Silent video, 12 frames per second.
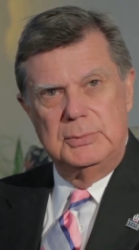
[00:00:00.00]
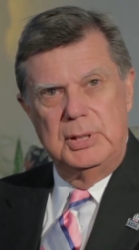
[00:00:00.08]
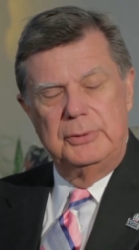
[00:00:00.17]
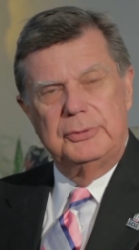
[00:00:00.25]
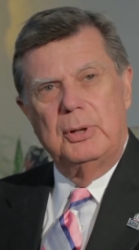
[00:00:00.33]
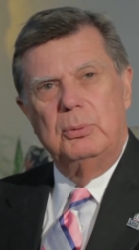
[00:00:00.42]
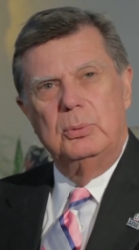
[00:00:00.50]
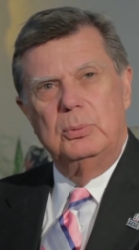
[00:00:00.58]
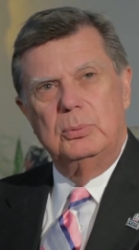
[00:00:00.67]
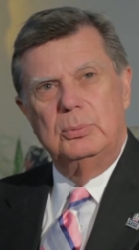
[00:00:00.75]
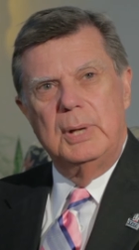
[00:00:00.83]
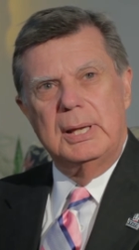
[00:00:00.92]
So,
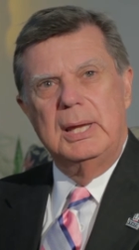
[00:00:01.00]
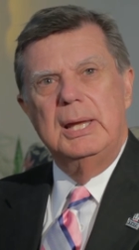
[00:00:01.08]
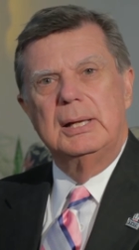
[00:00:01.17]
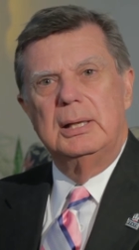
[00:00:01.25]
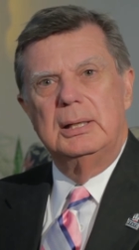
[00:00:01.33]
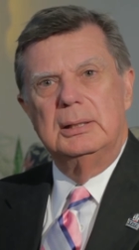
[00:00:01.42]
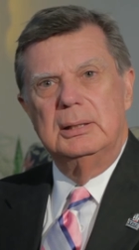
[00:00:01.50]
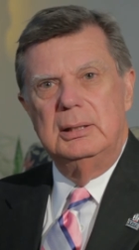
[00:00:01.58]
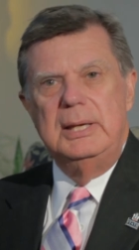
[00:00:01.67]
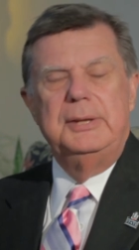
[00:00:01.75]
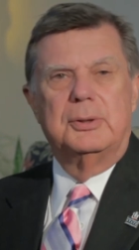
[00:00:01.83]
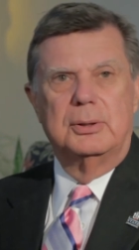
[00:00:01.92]
what can a
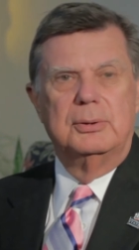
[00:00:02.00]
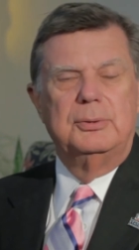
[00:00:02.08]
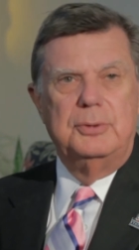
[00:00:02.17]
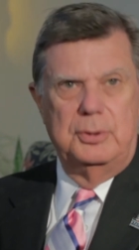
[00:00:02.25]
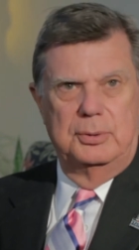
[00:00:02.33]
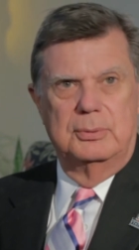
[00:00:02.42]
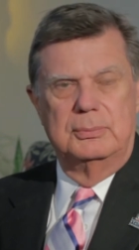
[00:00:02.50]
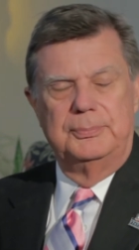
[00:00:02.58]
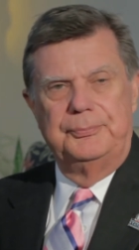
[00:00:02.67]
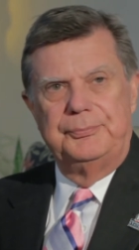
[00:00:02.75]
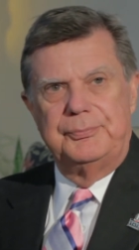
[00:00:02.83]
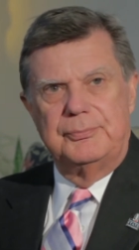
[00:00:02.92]
leader do?
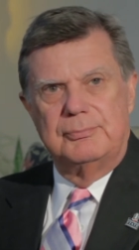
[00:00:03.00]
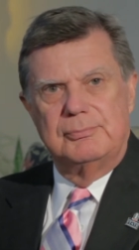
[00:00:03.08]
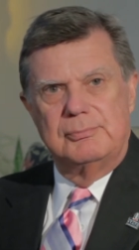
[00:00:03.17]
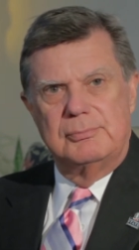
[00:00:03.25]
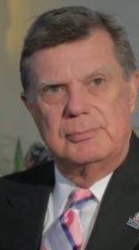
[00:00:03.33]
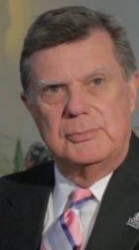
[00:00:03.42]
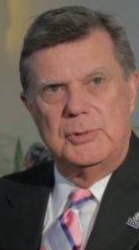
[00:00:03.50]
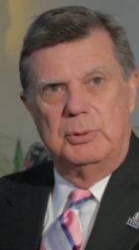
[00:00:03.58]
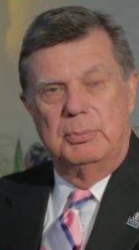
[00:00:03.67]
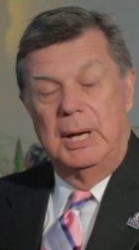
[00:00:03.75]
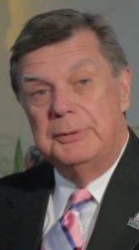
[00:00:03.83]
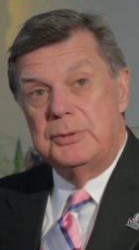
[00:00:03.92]
You know,
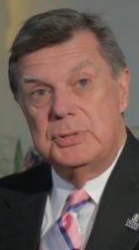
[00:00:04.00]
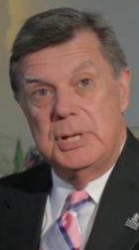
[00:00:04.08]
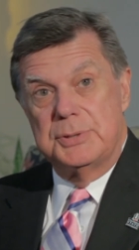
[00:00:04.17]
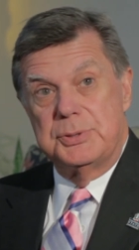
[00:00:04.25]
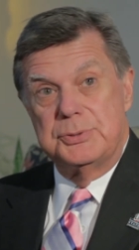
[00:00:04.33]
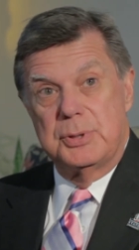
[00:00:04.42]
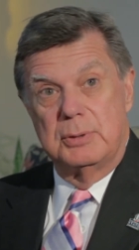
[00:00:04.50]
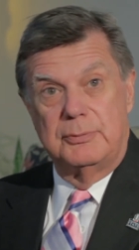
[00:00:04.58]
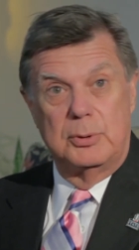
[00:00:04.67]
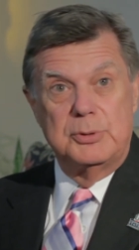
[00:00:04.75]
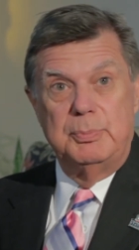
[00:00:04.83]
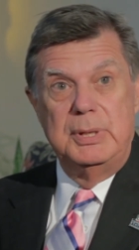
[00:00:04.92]
my suggestions are
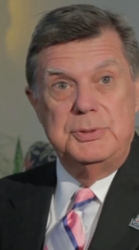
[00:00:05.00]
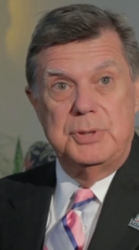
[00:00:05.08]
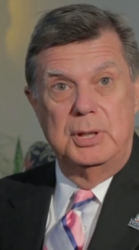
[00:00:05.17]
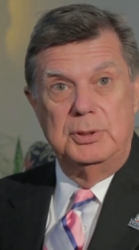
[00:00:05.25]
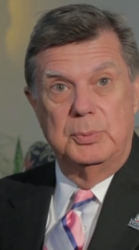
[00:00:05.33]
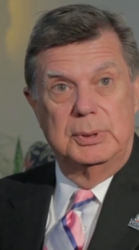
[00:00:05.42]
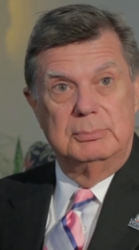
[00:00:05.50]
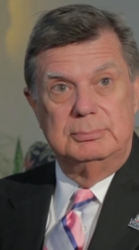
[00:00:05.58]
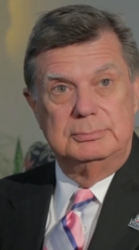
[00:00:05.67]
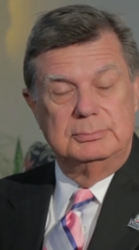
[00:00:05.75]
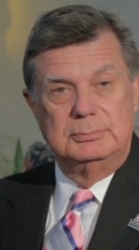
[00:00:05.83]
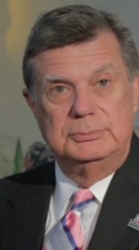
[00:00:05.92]
first be genuine.
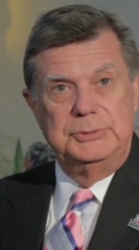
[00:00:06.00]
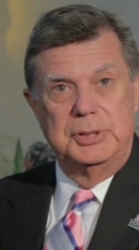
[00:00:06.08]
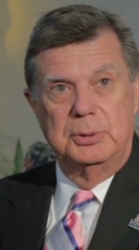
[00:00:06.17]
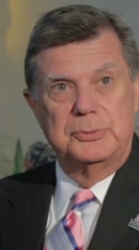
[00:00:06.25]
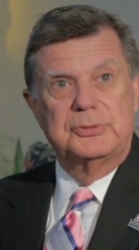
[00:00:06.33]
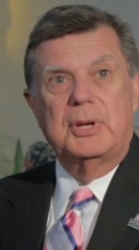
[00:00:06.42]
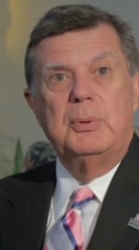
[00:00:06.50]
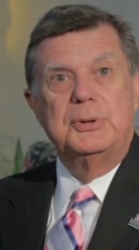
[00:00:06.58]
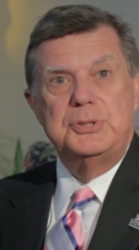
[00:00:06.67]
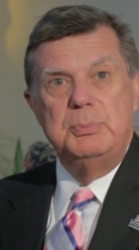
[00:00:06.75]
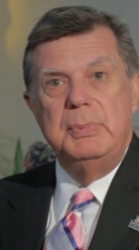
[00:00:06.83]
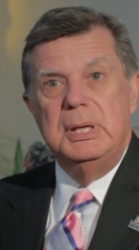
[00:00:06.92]
You know, say
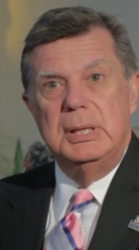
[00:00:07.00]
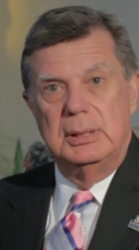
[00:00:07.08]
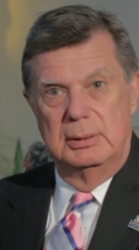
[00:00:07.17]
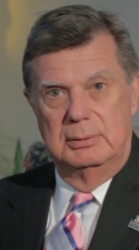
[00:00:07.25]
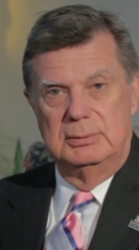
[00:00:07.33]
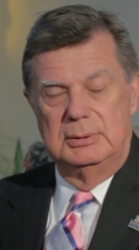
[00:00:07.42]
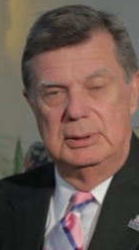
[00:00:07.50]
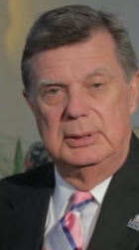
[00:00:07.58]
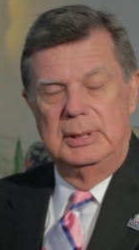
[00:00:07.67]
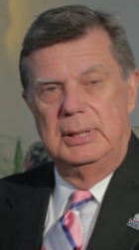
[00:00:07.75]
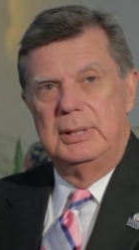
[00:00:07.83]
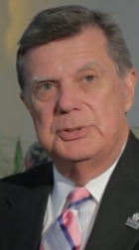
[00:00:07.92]
what you mean.
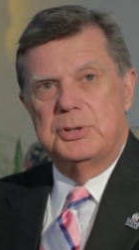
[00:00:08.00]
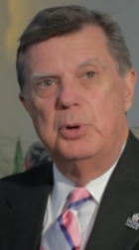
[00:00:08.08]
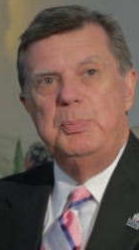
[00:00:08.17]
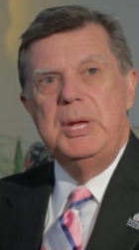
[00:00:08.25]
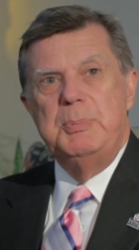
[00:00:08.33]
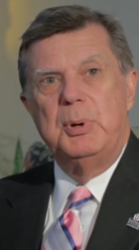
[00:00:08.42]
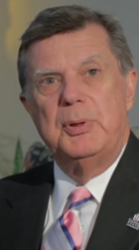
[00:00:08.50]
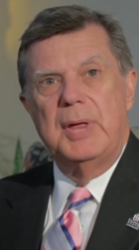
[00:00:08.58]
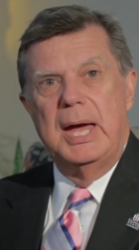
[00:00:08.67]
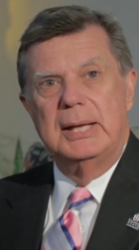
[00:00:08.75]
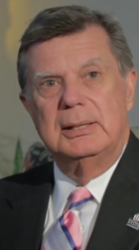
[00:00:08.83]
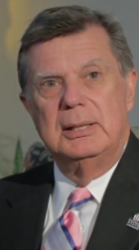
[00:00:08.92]
Show people
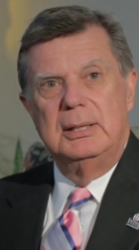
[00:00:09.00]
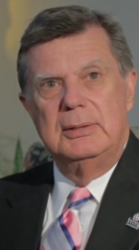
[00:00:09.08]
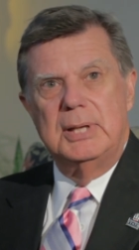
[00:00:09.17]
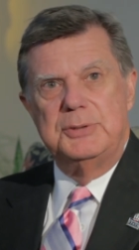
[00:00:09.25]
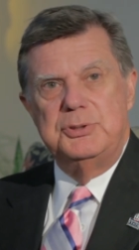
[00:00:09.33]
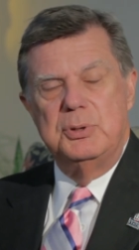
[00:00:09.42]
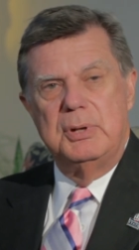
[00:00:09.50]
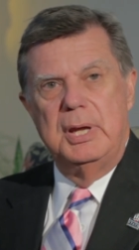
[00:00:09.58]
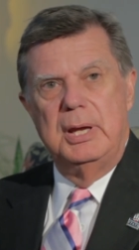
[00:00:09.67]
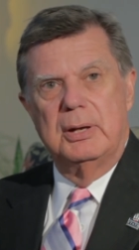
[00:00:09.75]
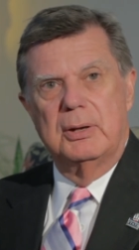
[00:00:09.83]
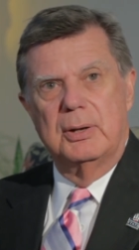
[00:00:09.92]
that that you
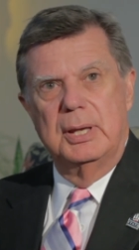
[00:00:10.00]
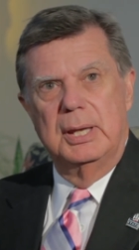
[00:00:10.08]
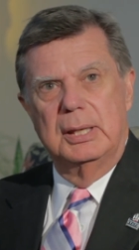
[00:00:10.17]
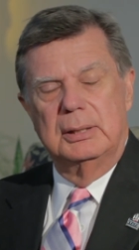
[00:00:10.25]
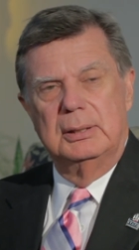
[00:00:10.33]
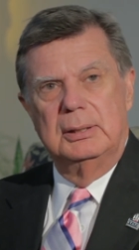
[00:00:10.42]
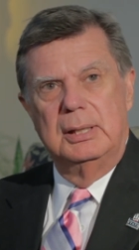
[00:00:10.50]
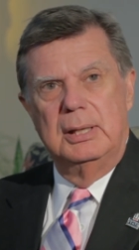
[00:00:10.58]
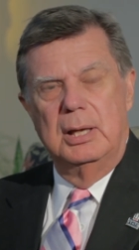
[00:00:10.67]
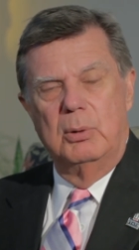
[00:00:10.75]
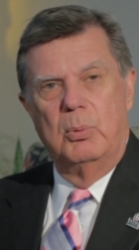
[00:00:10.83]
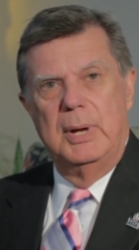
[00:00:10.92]
care in
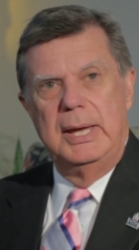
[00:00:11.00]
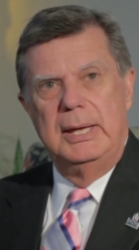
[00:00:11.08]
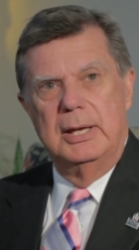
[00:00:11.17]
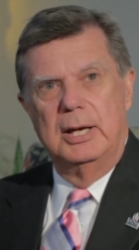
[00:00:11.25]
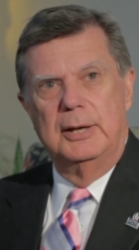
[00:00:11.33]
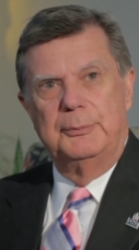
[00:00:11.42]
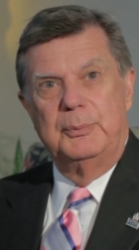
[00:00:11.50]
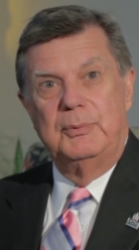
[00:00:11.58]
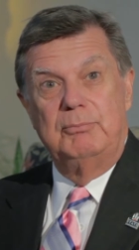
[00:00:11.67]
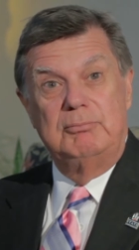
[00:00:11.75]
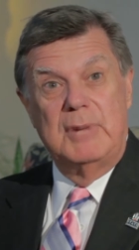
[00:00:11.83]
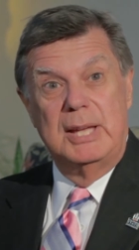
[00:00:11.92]
a way of
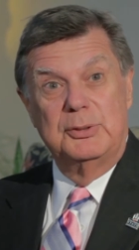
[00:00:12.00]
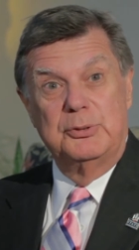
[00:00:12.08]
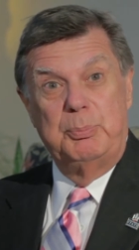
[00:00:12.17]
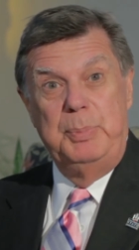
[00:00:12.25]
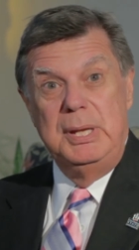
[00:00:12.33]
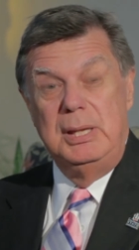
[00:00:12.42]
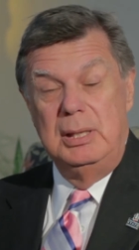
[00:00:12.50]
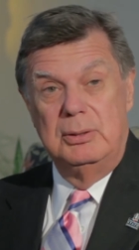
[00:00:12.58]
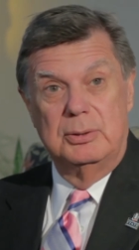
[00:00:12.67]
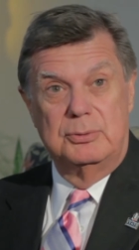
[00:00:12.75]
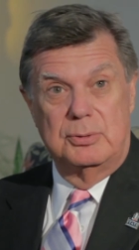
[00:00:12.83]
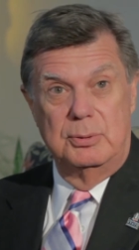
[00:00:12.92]
kind of speaking
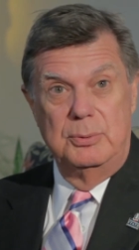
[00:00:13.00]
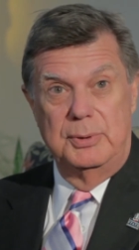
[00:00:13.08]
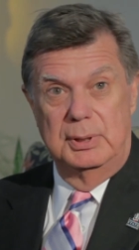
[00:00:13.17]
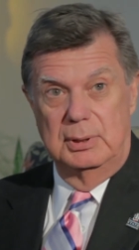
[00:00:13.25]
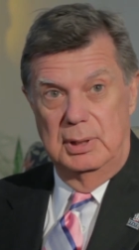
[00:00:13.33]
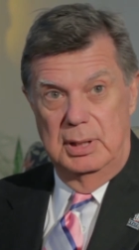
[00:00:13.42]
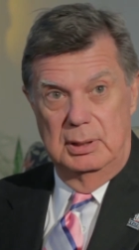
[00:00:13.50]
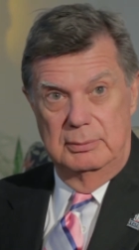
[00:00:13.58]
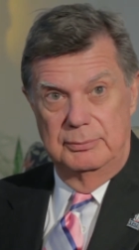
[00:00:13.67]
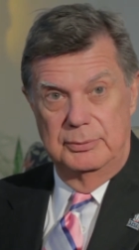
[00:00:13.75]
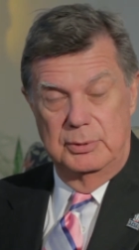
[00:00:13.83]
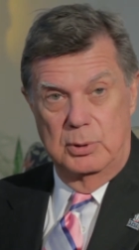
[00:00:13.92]
the truth in
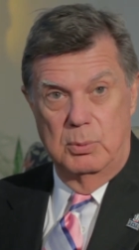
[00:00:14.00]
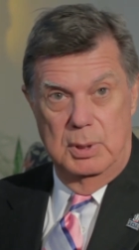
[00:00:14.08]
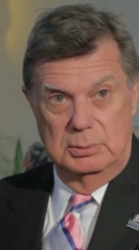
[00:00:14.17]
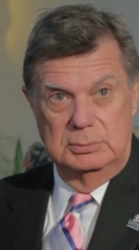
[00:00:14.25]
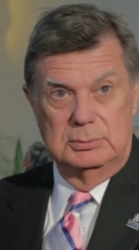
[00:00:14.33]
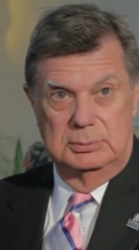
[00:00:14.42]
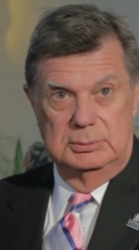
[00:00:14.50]
love, to quote